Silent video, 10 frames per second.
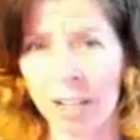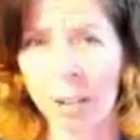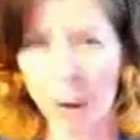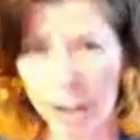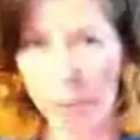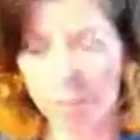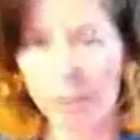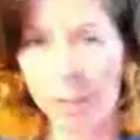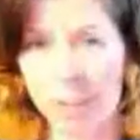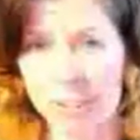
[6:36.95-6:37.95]
can repeat
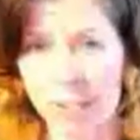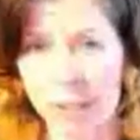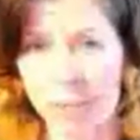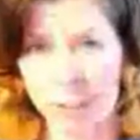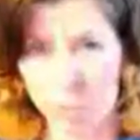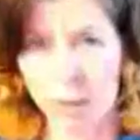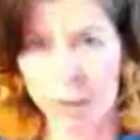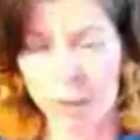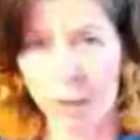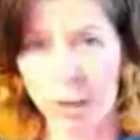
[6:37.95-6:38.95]
myself, is what's
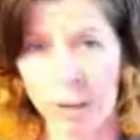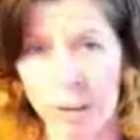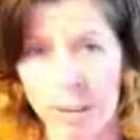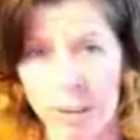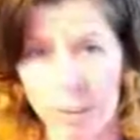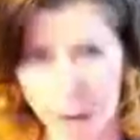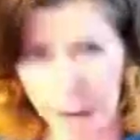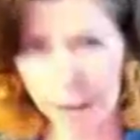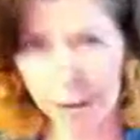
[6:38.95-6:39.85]
going on here, right?